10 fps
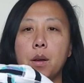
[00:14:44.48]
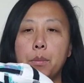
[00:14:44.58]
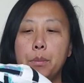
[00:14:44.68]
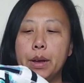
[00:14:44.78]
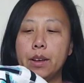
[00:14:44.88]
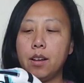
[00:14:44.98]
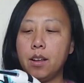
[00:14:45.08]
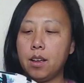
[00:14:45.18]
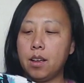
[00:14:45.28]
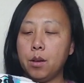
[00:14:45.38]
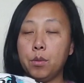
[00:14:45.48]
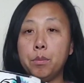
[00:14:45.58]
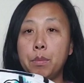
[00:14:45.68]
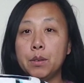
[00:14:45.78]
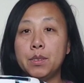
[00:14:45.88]
but I will
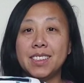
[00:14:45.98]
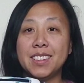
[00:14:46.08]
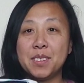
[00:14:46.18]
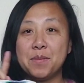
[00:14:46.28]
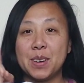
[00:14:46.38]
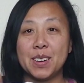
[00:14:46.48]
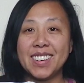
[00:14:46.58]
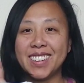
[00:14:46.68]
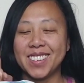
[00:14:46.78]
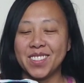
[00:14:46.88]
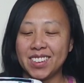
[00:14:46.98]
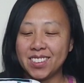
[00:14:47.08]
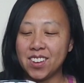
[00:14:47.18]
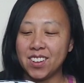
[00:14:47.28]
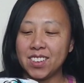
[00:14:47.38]
post it somewhere on here. What it's
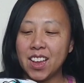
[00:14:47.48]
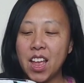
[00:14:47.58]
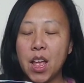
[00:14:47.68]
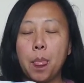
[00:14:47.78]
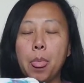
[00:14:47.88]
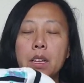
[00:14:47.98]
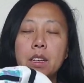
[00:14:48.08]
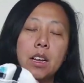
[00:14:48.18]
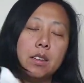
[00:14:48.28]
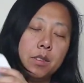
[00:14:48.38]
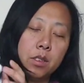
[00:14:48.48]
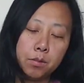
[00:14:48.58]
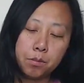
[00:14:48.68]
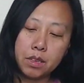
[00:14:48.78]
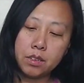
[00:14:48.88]
called, uh,
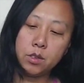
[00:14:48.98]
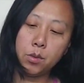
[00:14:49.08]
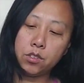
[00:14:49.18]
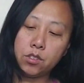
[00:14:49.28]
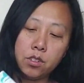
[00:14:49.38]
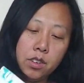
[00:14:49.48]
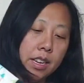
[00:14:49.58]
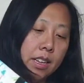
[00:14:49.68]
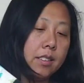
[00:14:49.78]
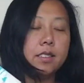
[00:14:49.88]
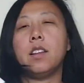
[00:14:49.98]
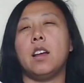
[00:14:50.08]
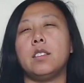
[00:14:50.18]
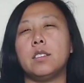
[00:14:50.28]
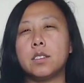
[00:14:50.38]
sweatshirt hoodie. It is not
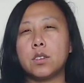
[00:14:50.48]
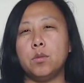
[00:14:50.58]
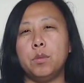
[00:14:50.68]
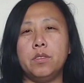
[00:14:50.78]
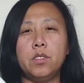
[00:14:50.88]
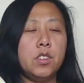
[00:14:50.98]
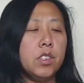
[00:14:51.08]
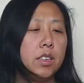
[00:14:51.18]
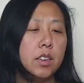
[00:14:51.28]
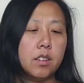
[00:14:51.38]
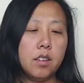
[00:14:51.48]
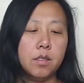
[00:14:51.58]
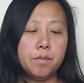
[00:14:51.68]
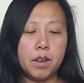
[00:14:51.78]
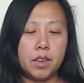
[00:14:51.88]
the scuba version. Um,
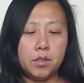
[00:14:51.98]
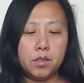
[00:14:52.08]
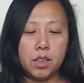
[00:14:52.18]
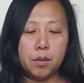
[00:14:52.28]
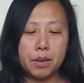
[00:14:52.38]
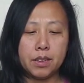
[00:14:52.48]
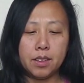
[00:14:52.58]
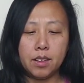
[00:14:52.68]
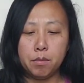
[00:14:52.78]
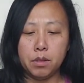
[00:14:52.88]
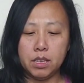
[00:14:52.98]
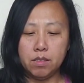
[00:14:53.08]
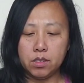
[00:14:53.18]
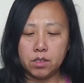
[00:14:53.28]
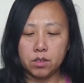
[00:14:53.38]
I don't think because I believe the
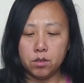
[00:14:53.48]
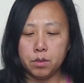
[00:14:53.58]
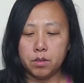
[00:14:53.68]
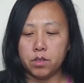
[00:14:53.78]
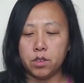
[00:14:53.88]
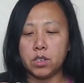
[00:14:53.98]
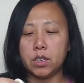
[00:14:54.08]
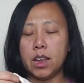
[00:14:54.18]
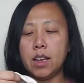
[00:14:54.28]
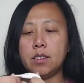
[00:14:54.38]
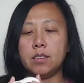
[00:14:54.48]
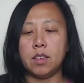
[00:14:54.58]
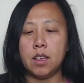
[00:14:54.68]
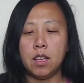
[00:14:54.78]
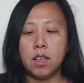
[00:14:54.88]
scuba version has
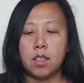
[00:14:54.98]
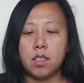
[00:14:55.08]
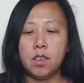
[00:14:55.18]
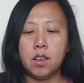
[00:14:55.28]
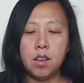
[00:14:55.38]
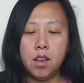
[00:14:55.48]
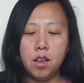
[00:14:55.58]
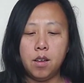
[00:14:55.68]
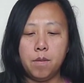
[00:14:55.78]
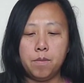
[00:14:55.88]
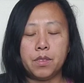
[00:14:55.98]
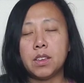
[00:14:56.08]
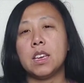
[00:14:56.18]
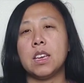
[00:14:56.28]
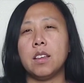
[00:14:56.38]
the um the
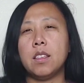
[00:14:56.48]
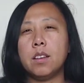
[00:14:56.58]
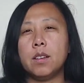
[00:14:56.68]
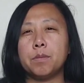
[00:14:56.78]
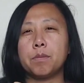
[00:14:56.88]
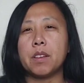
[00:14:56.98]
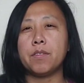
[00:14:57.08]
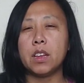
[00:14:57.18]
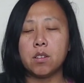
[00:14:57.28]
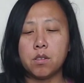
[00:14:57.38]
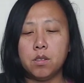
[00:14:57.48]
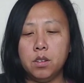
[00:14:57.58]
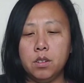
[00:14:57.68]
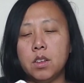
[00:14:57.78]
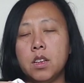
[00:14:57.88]
uh, the finger hole.
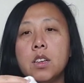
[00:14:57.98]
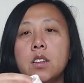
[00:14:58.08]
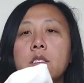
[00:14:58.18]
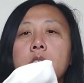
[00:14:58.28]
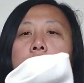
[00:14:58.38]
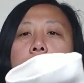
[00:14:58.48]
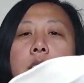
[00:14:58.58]
So this does not